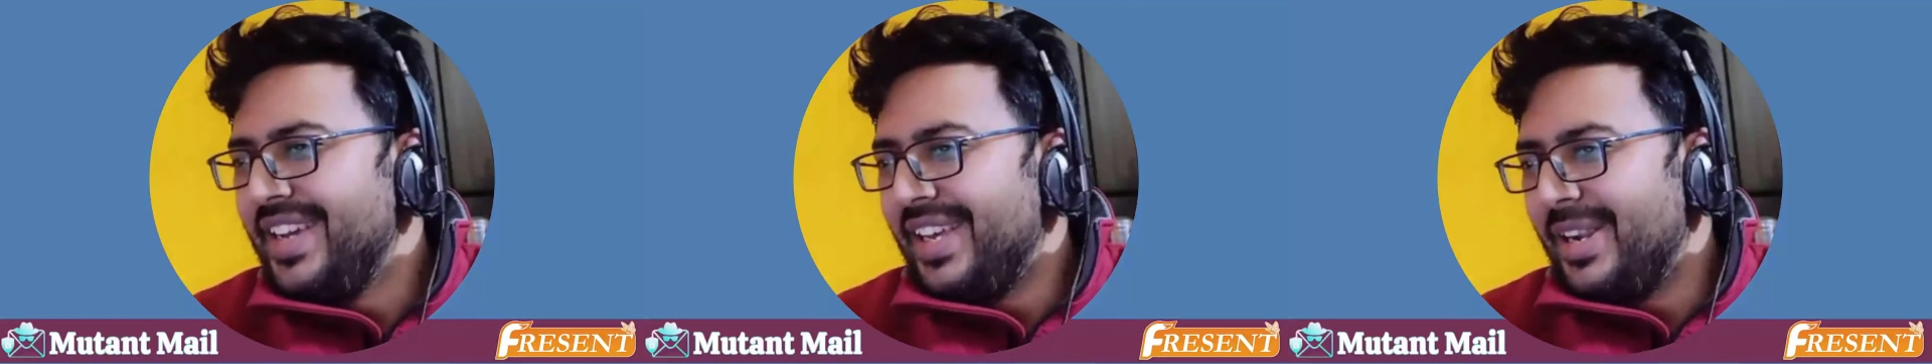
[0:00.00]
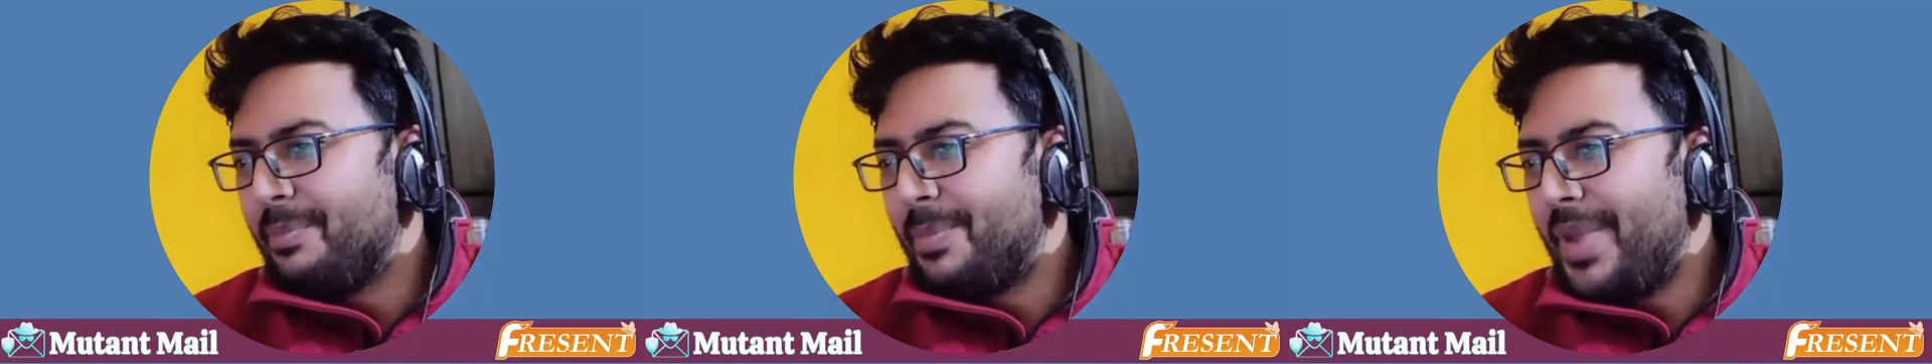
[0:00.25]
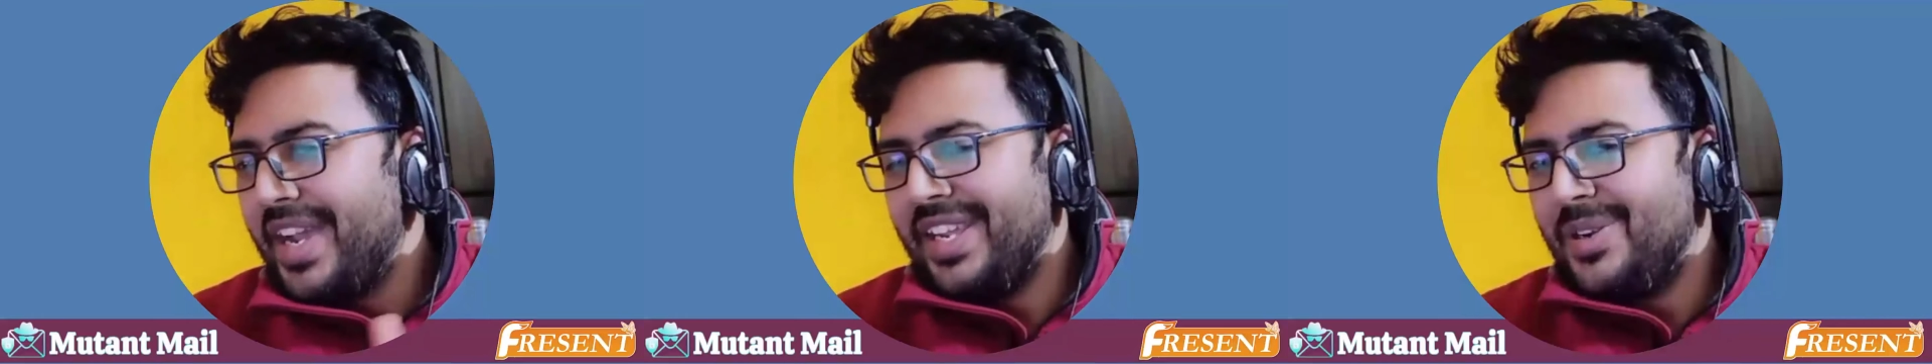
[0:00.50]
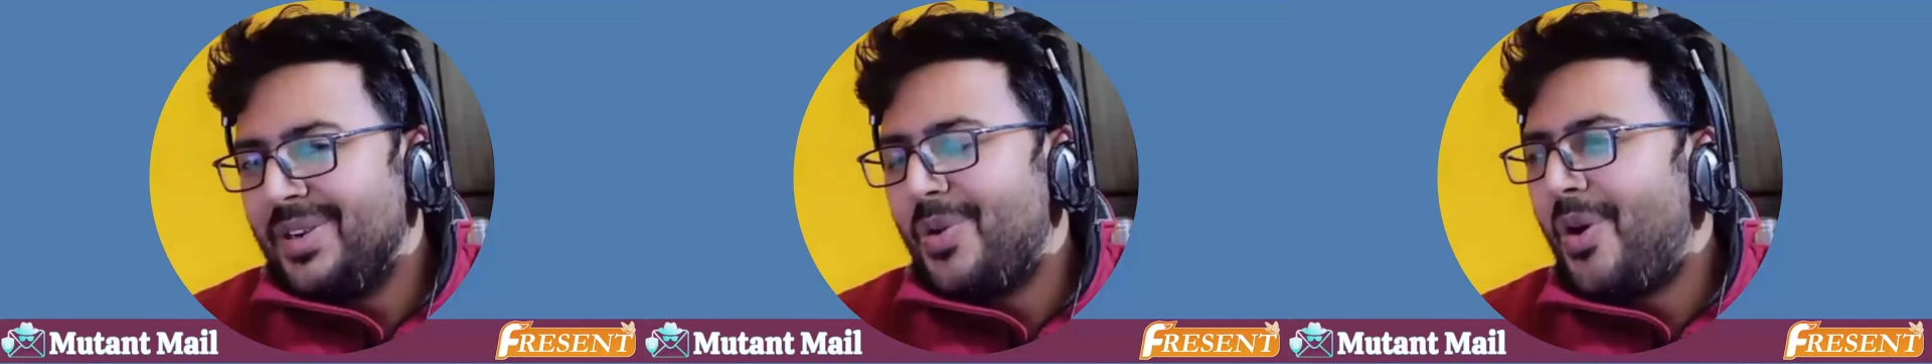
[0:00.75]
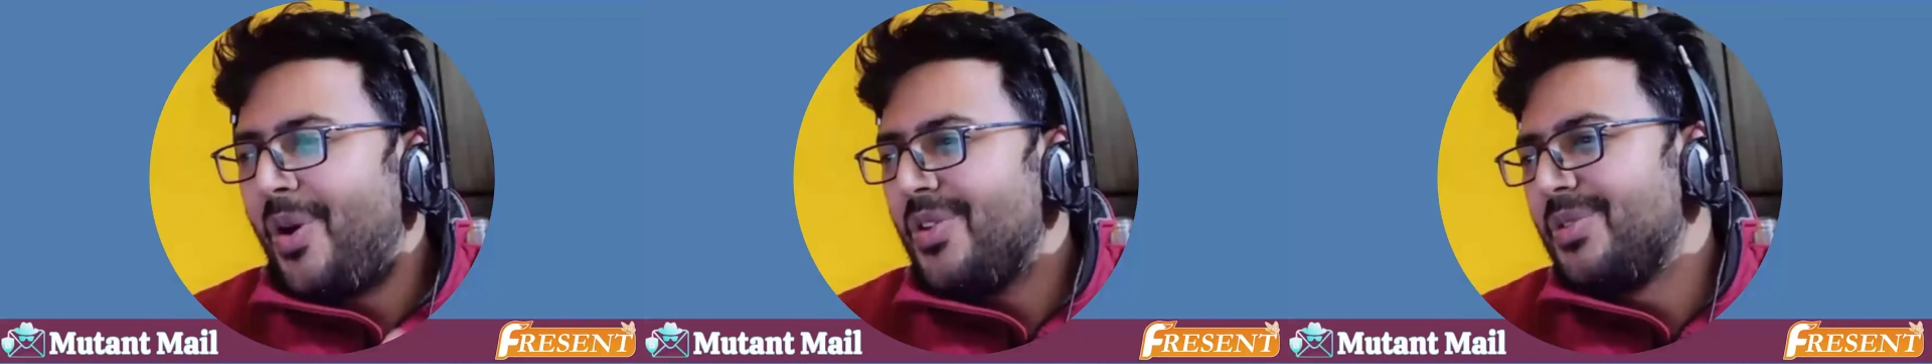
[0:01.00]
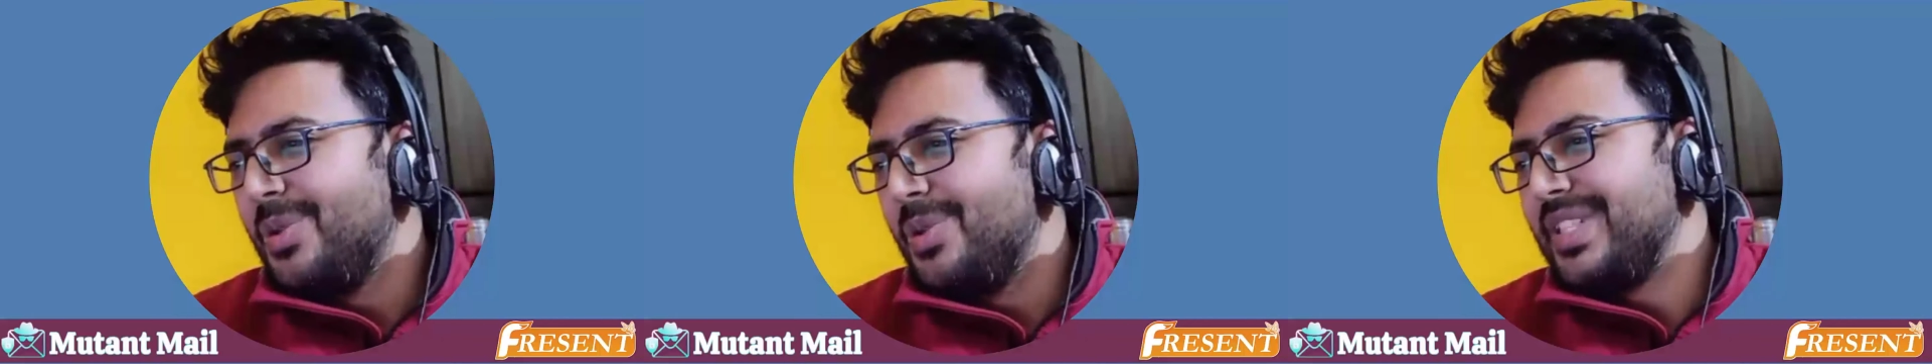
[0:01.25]
reply to all
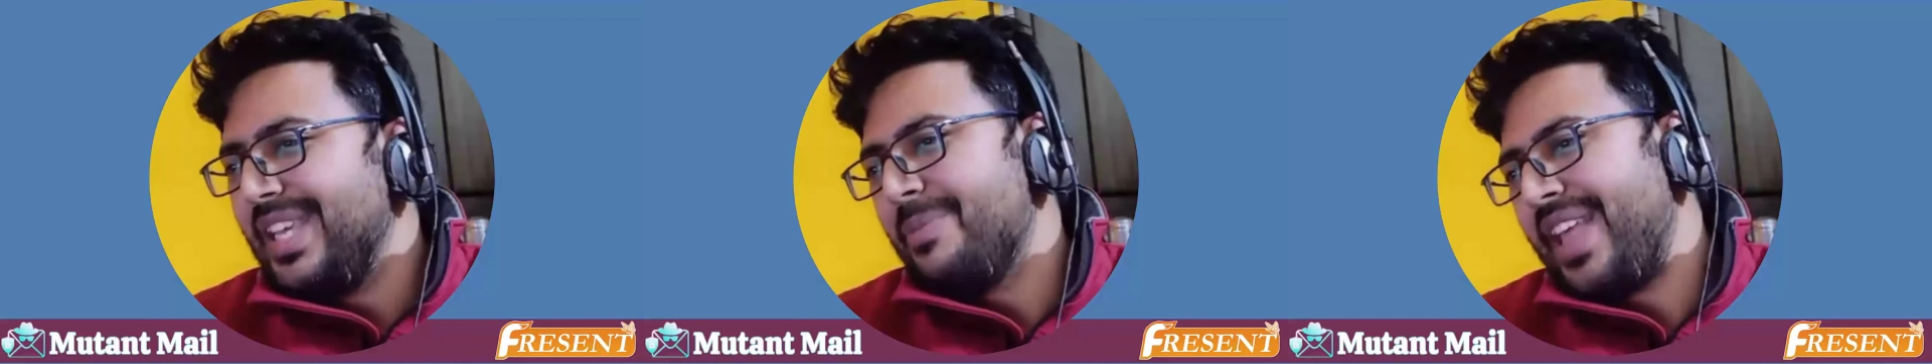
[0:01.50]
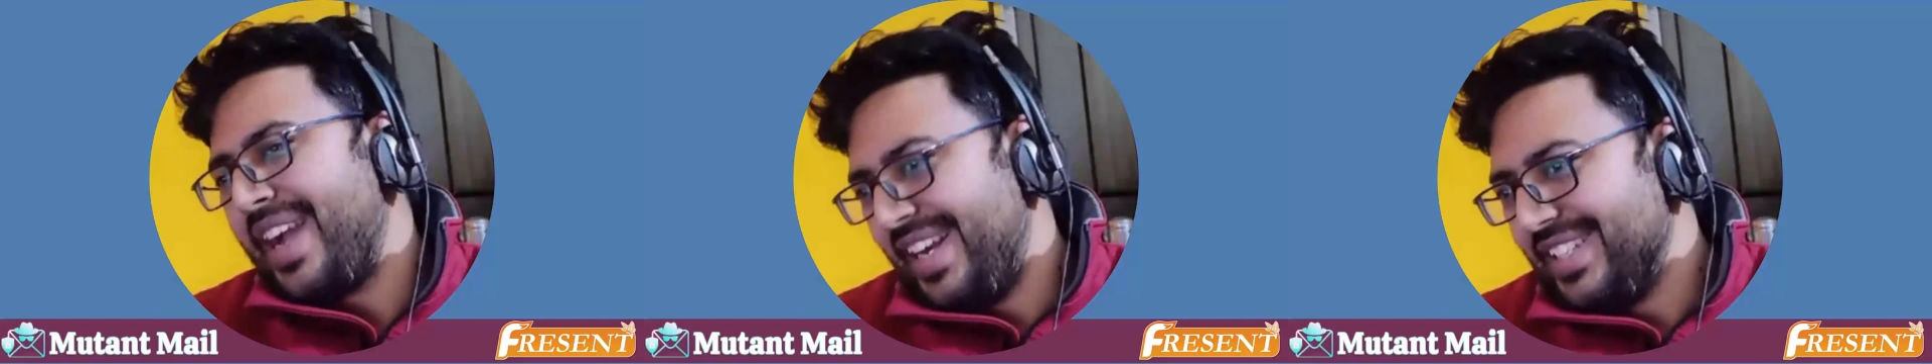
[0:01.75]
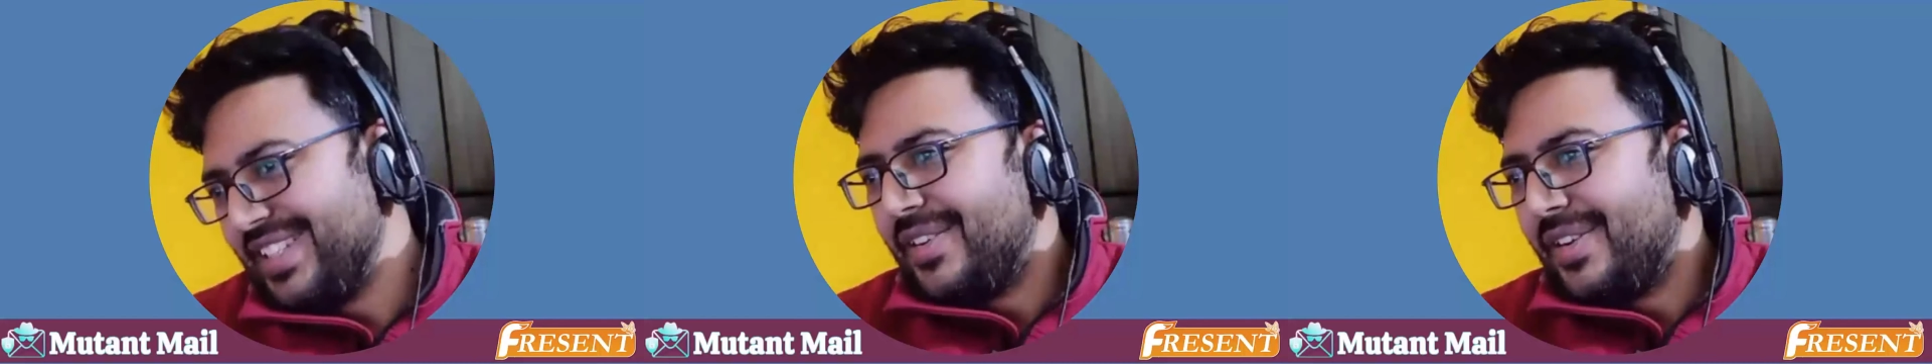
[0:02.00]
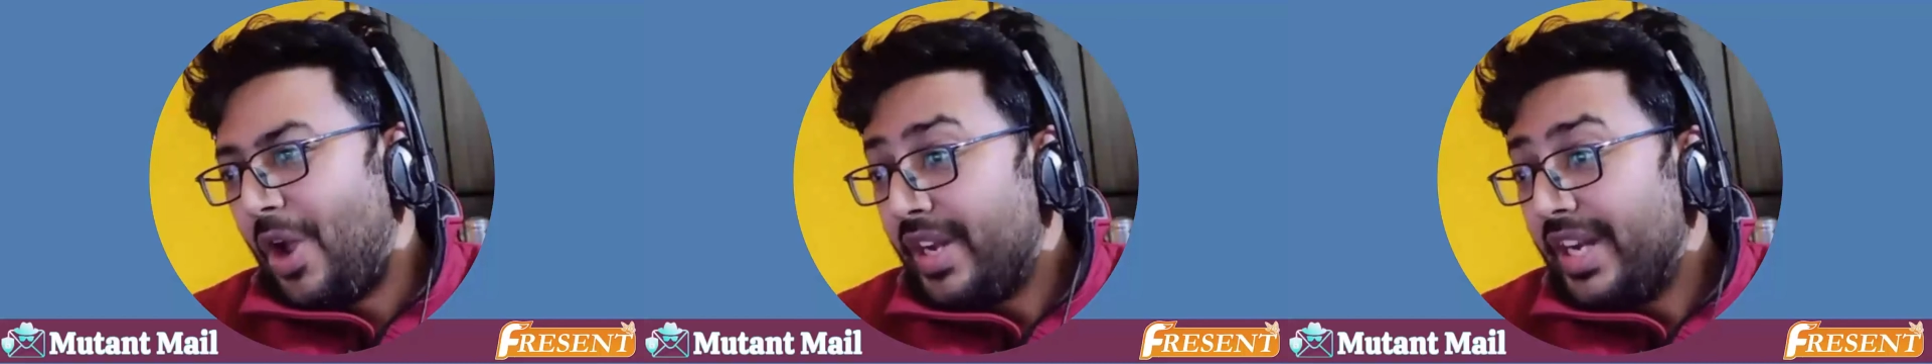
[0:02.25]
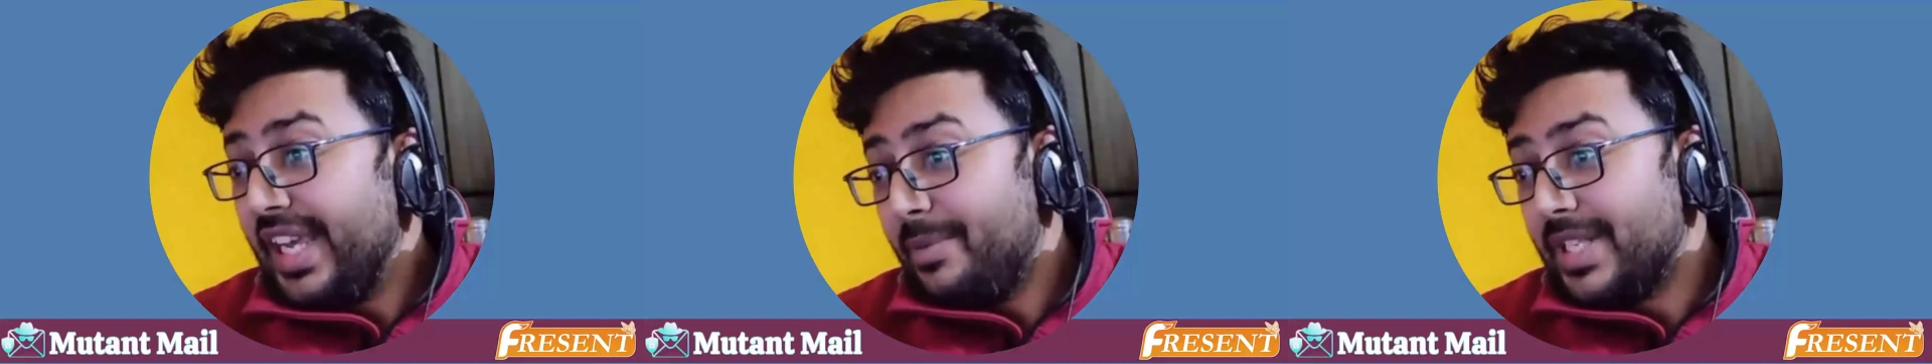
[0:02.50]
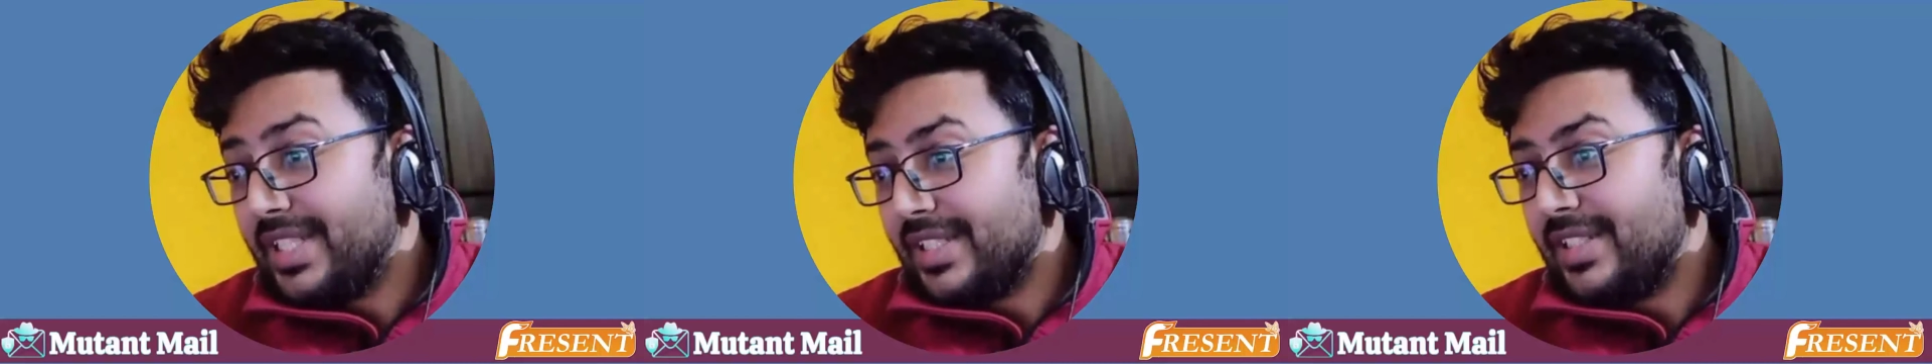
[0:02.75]
of those email IDs on a daily
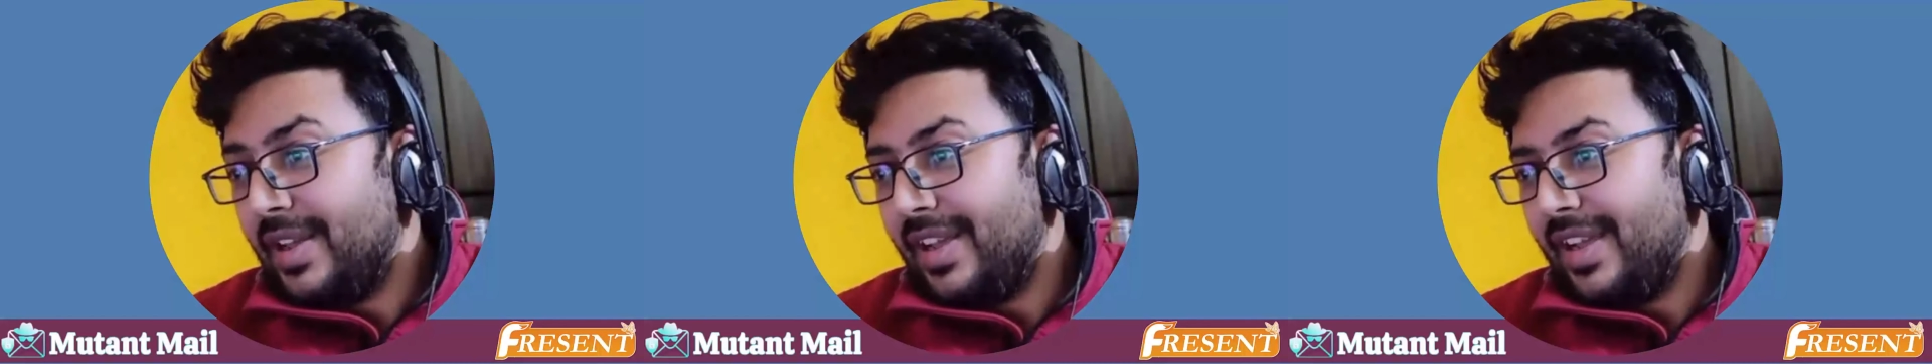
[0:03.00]
basis?